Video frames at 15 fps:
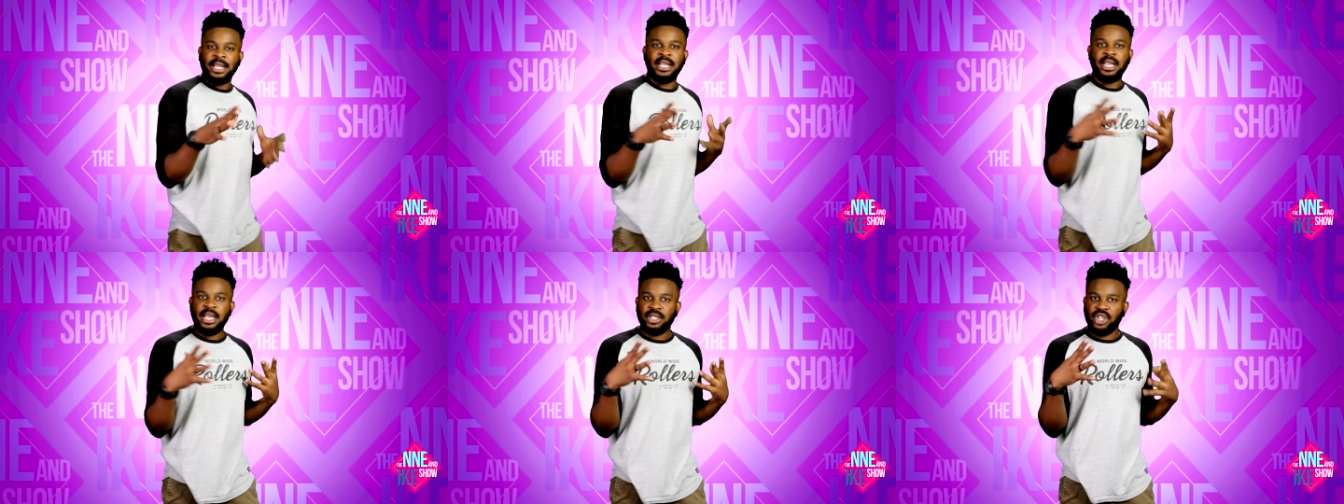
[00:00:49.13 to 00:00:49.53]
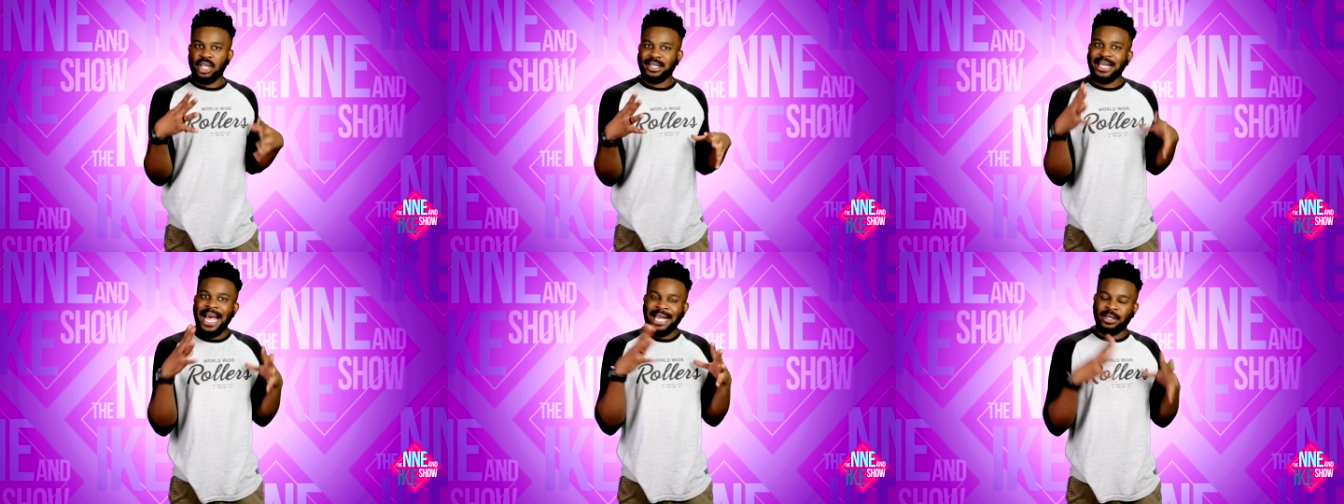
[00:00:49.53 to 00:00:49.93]
It's
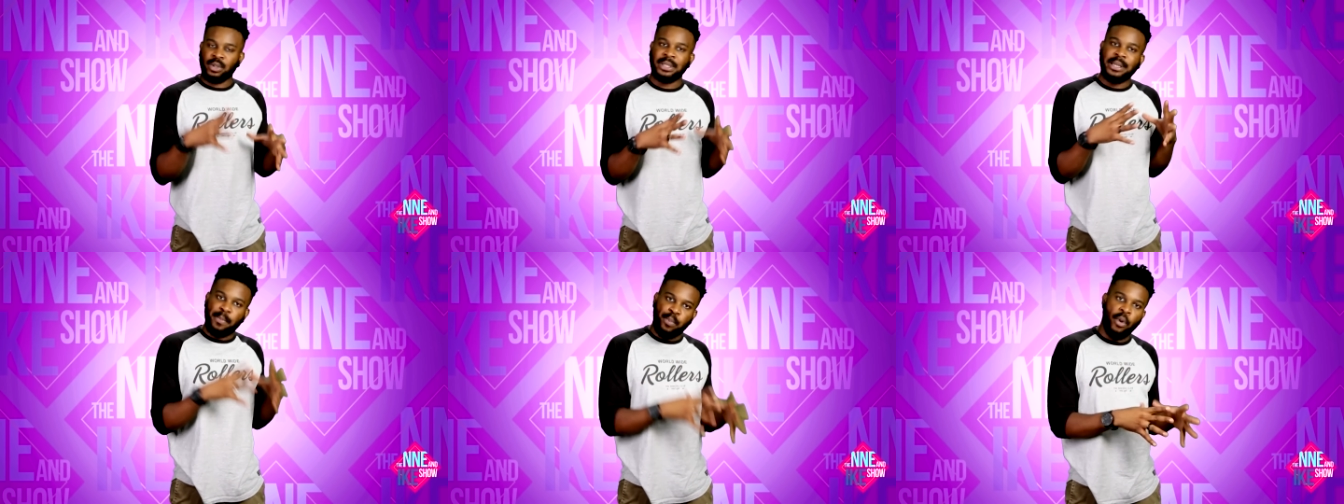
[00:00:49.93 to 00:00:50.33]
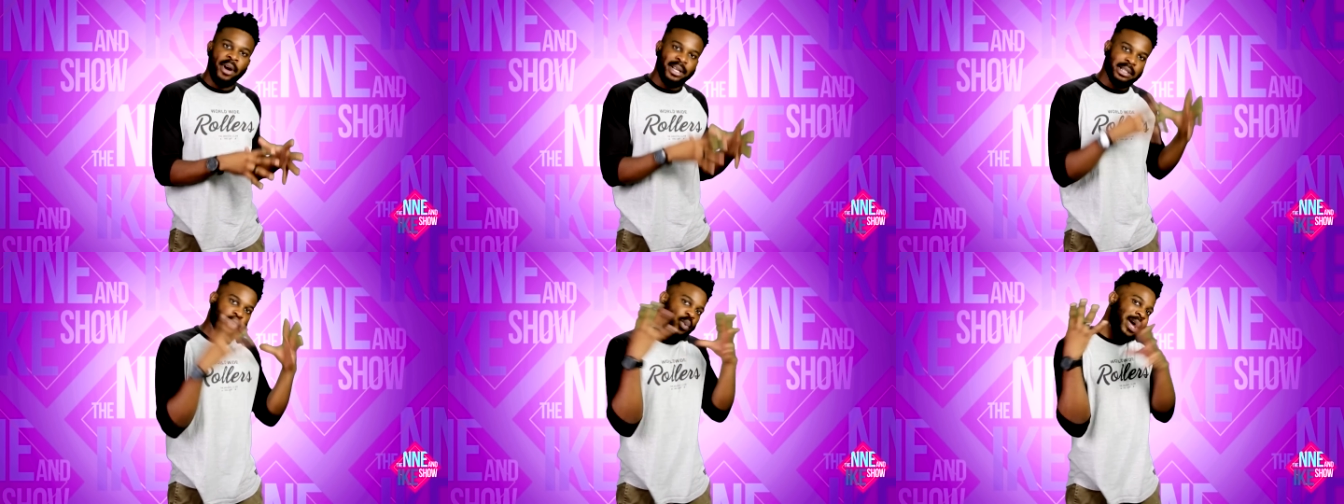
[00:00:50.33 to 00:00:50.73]
just at the
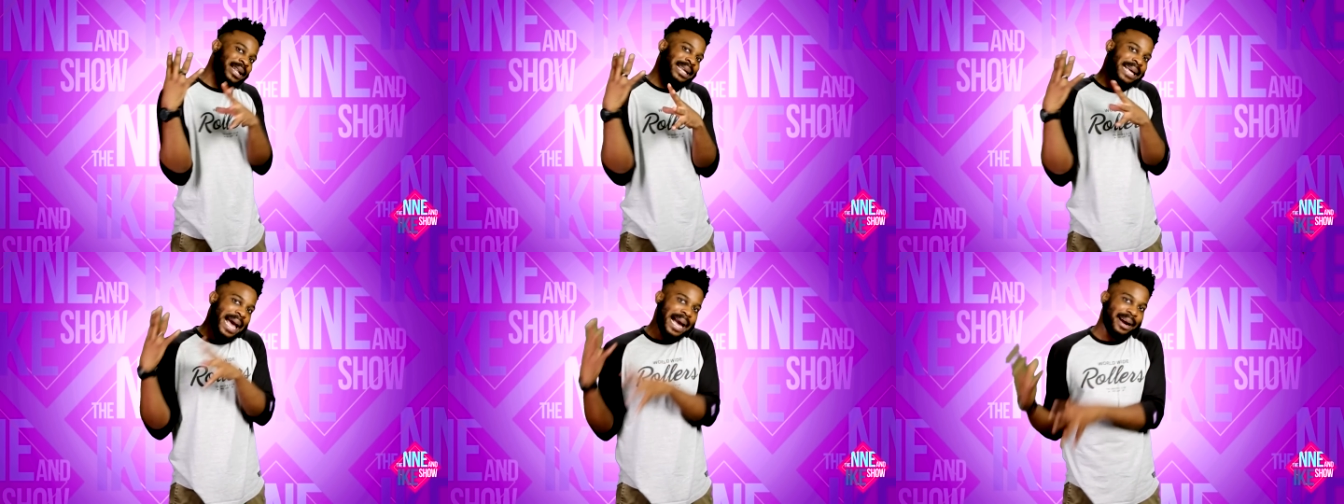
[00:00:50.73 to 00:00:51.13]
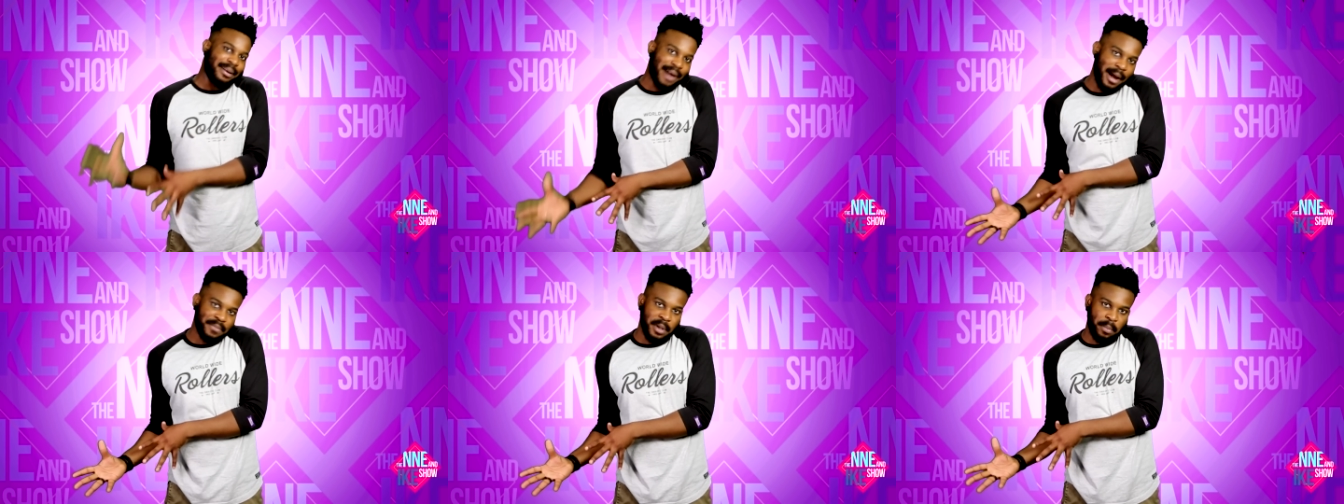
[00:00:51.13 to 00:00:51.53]
point where the guy
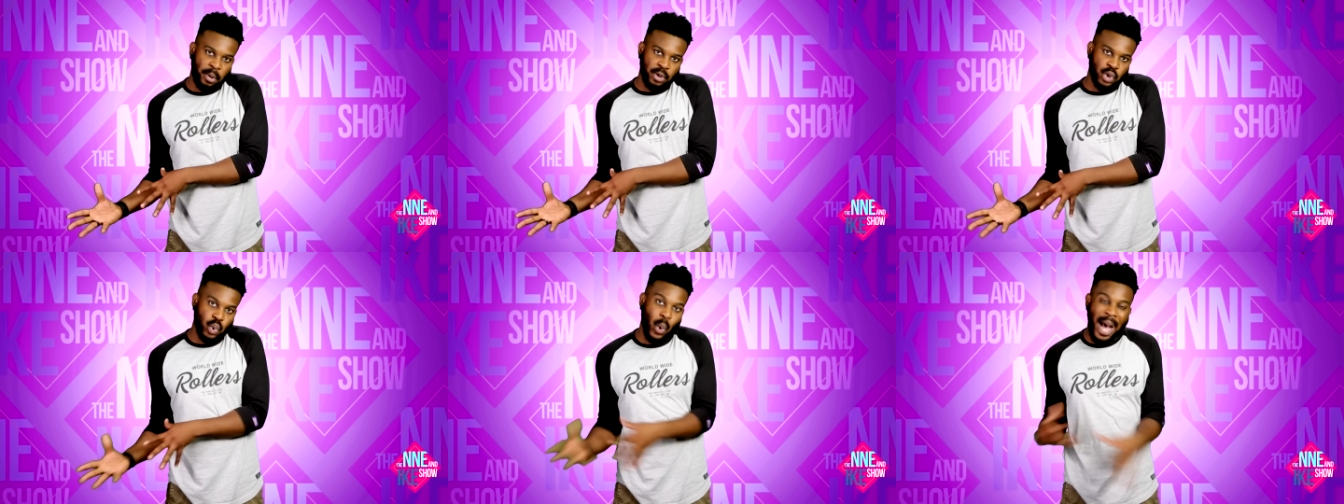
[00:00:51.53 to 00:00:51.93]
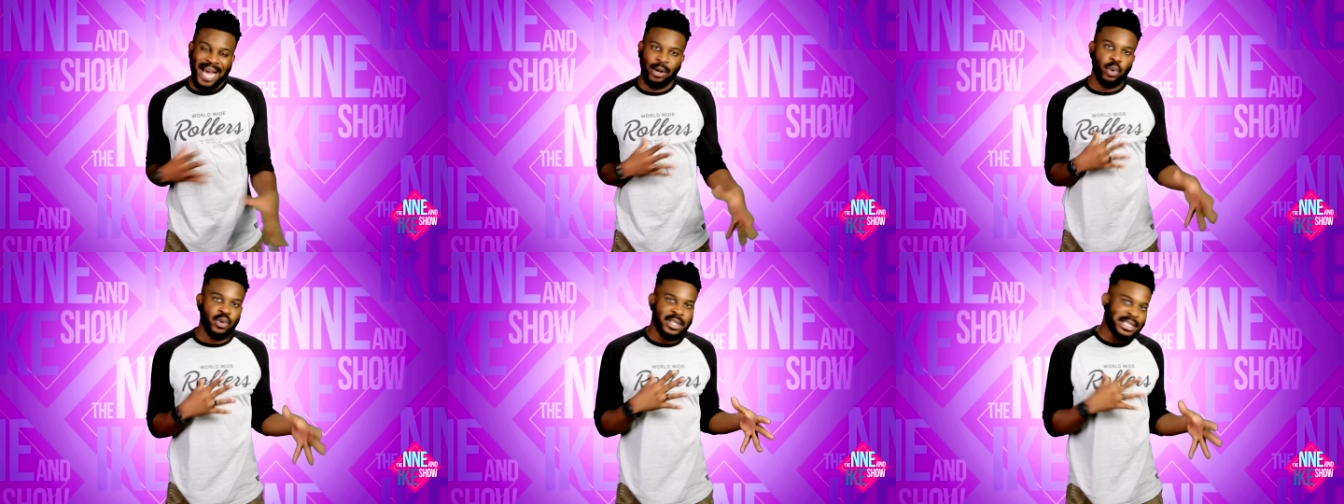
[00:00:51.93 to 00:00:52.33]
grabbed the bottle, I
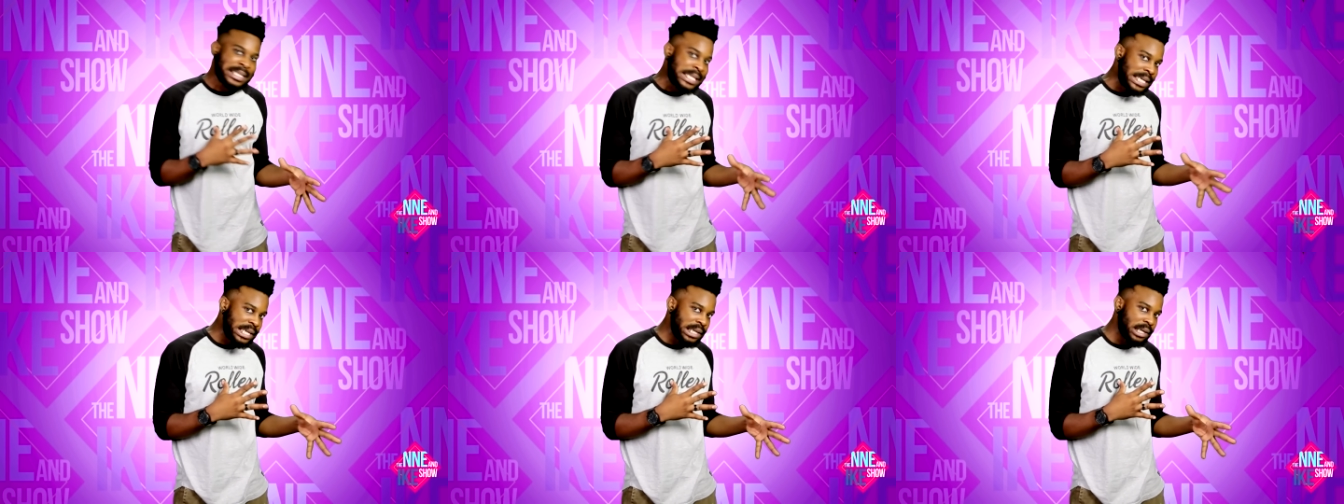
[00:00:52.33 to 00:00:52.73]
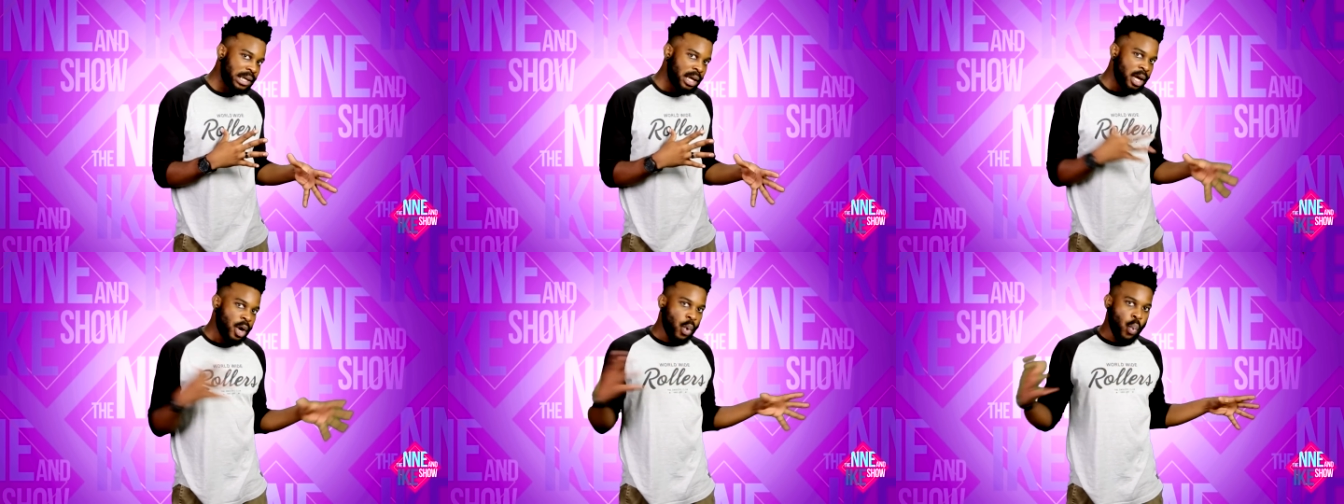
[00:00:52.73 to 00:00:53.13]
don't see
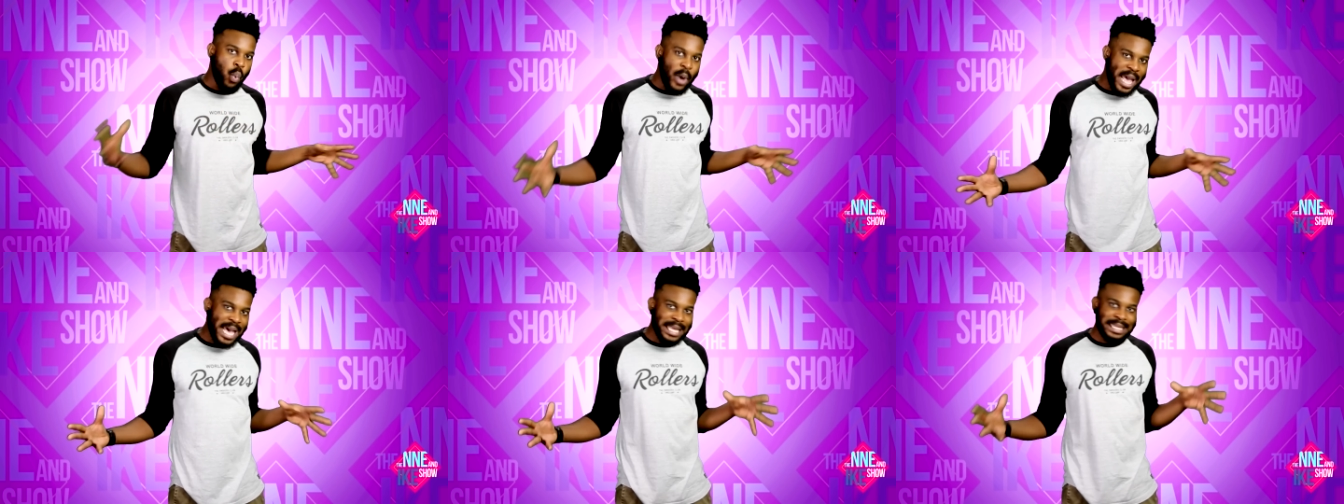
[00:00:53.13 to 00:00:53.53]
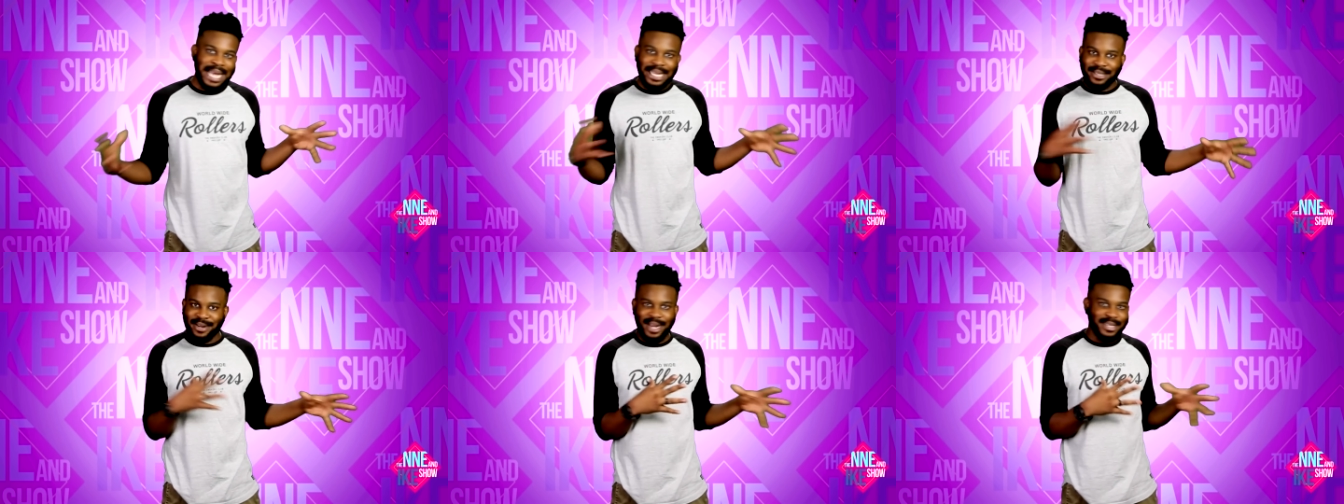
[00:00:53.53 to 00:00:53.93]
where that
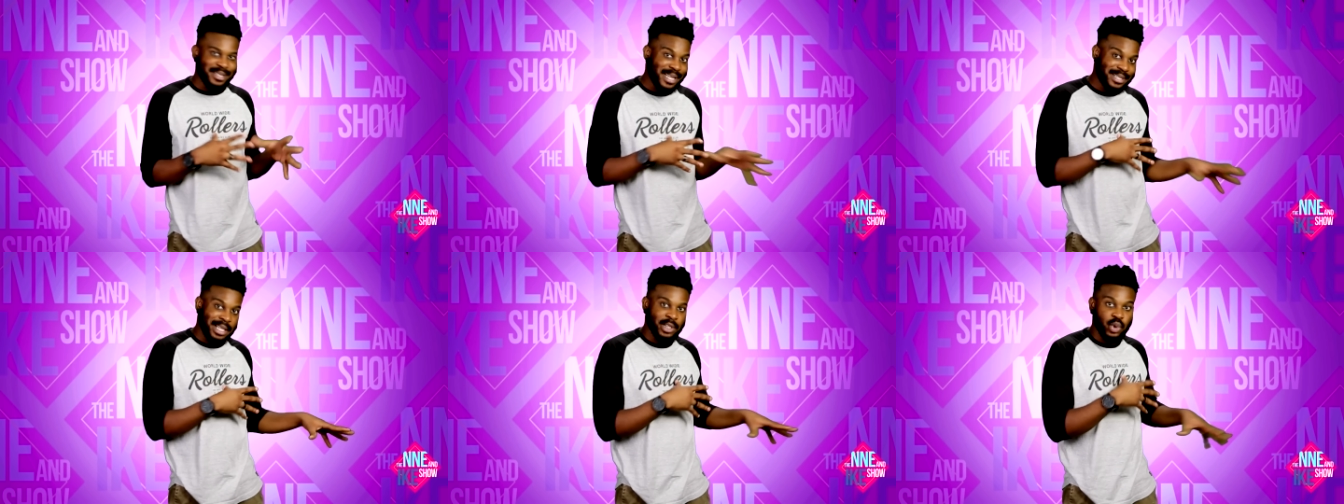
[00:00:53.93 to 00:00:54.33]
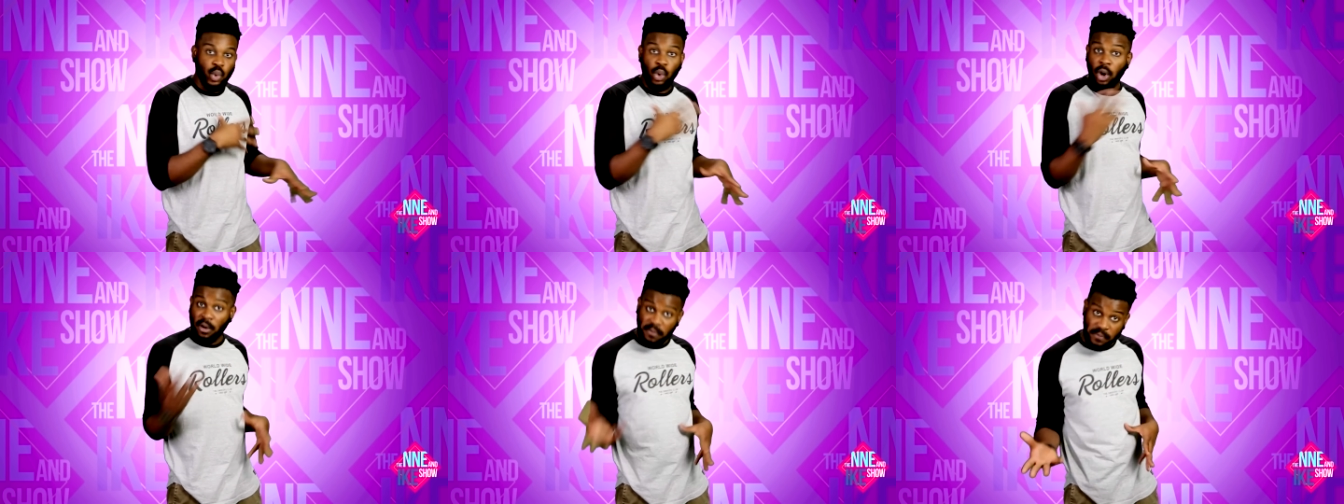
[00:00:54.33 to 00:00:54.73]
translates into
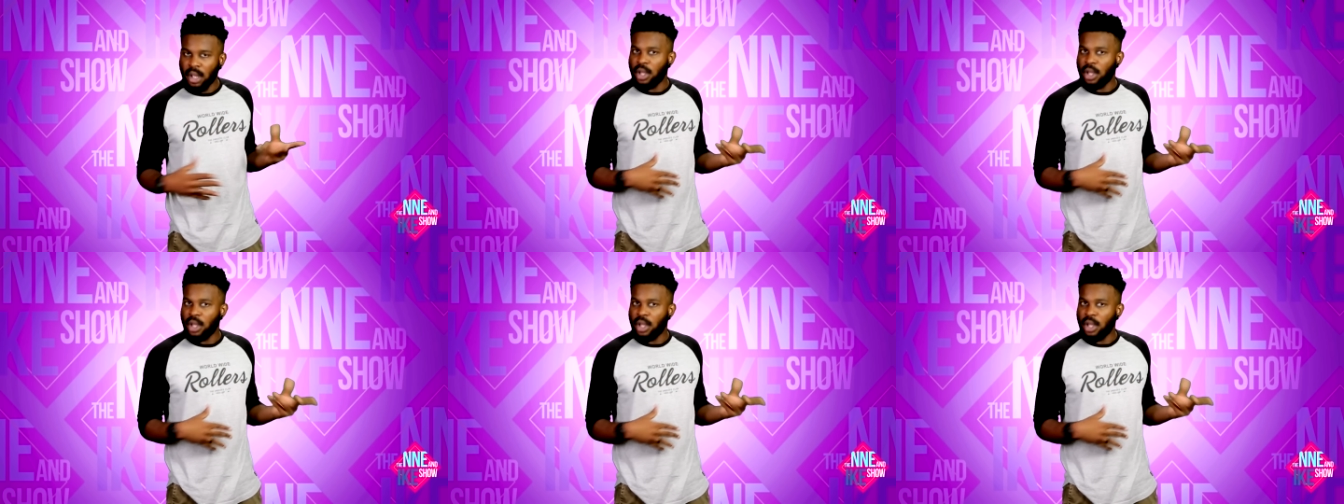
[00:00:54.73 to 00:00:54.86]
kung fu.